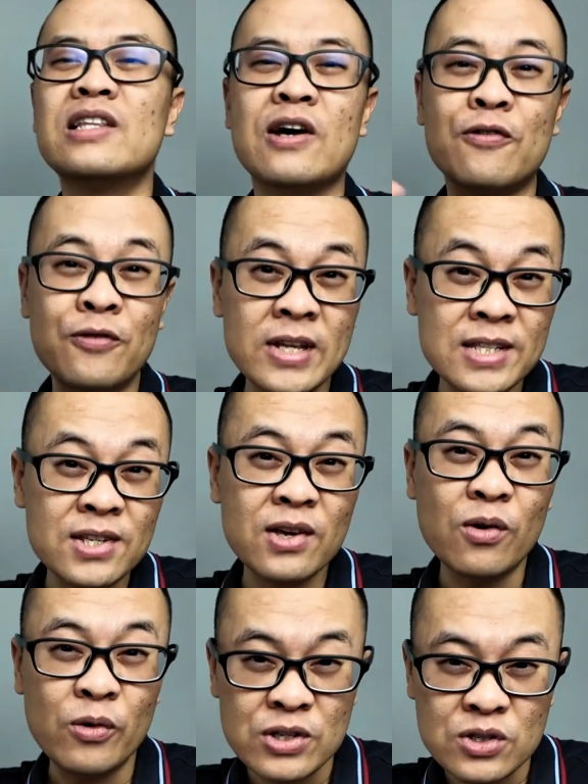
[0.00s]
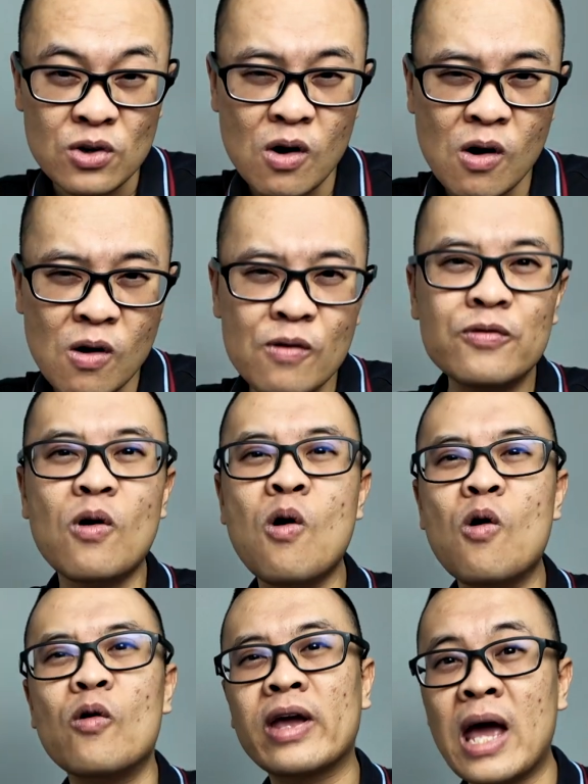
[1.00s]
DaVinci Resolve
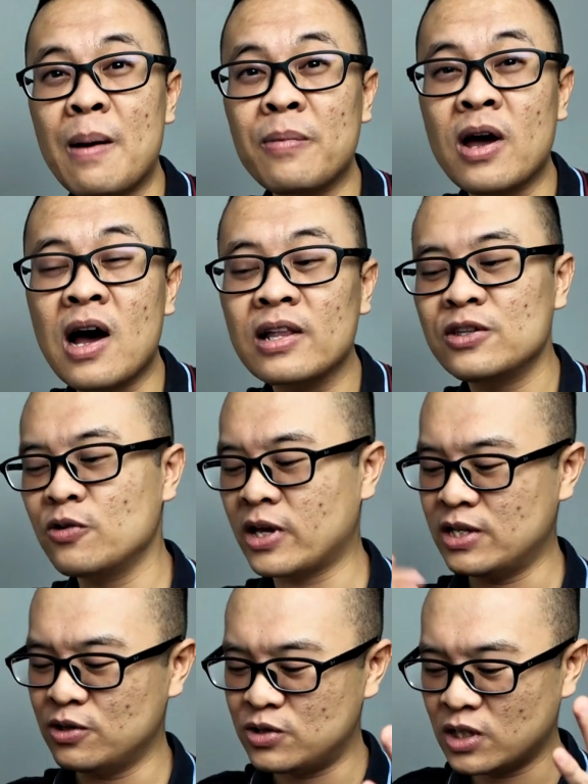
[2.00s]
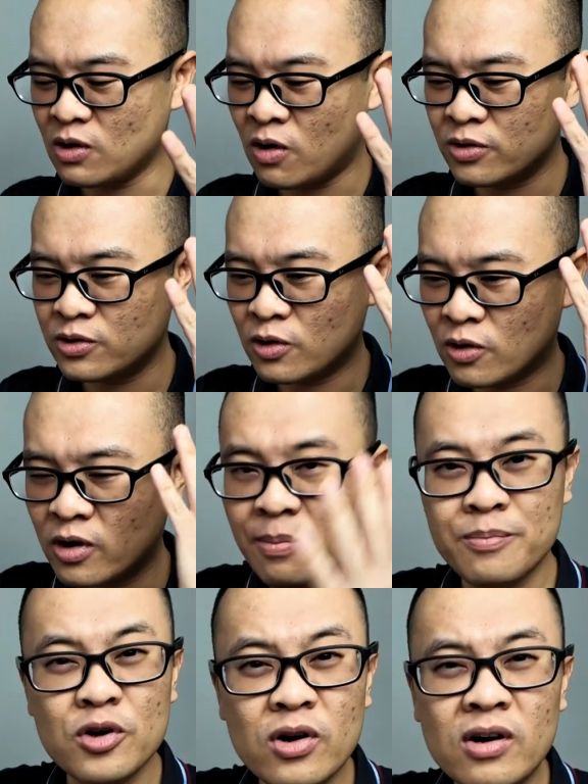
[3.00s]
or CapCut. You can use it on your
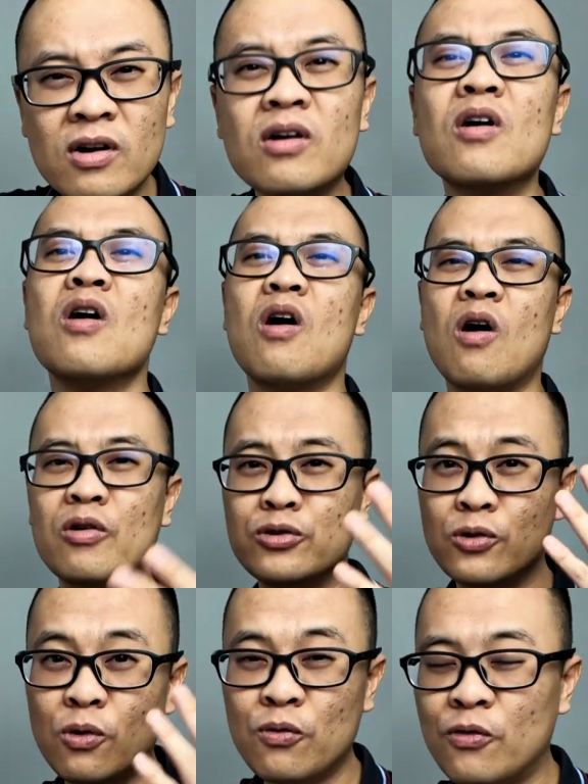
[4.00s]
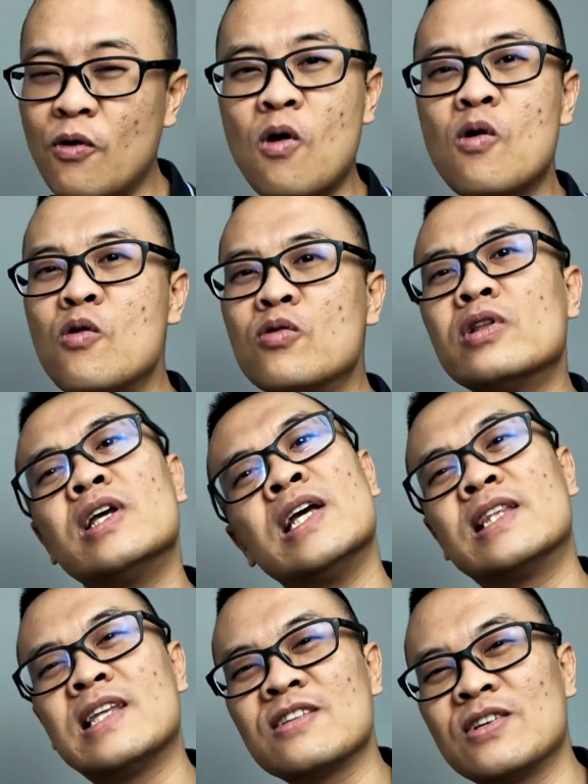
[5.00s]
computer, on your phone,
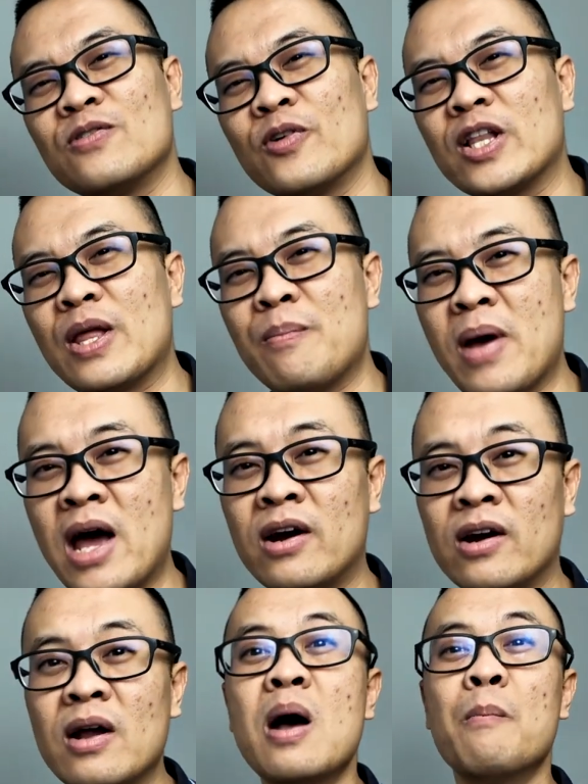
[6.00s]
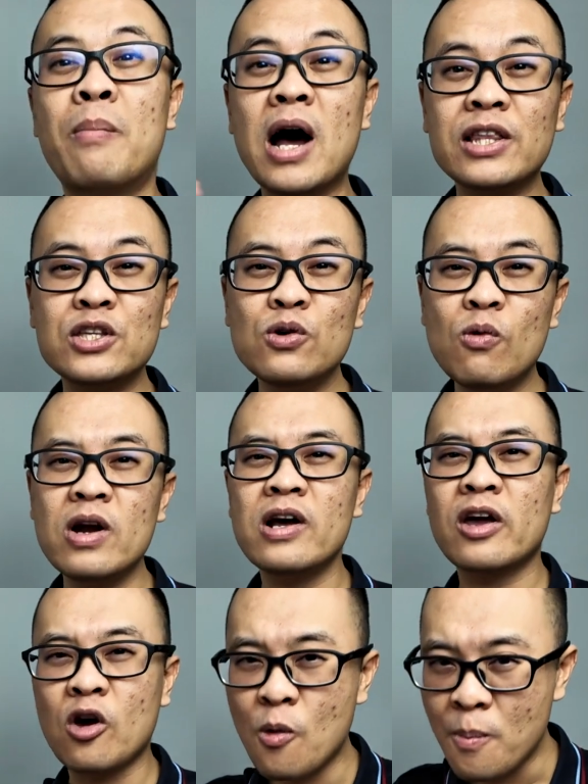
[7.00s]
it doesn't really matter. But you want to
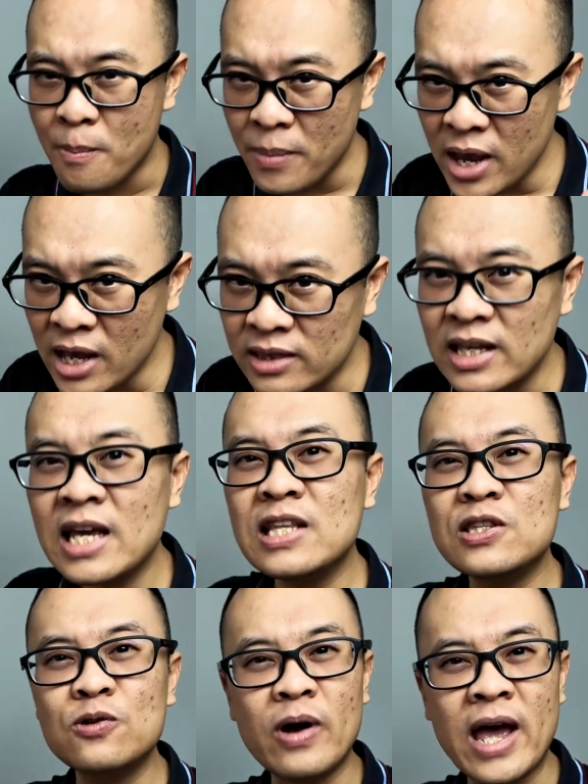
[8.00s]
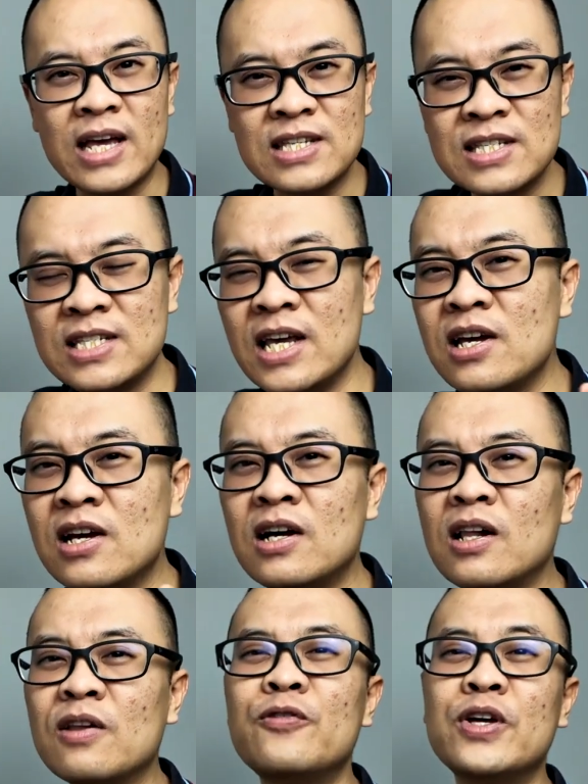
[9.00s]
commit into a
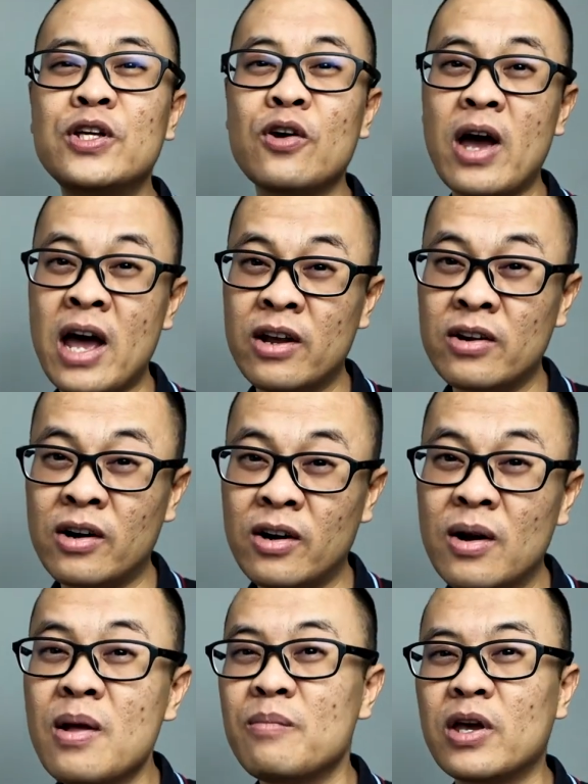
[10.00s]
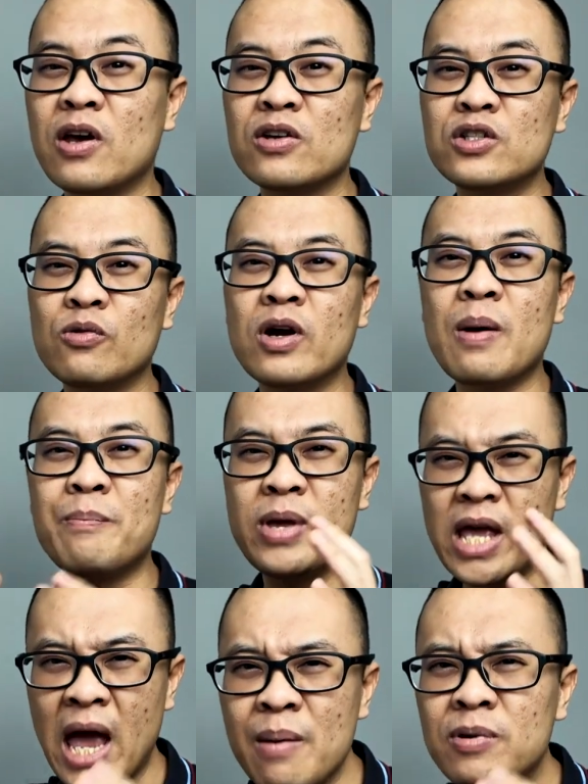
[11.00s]
single video editor because you want to
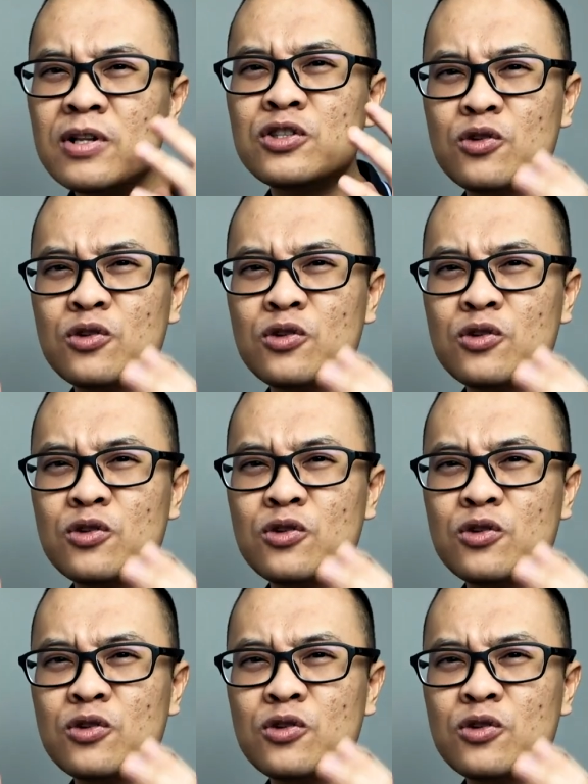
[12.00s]
be able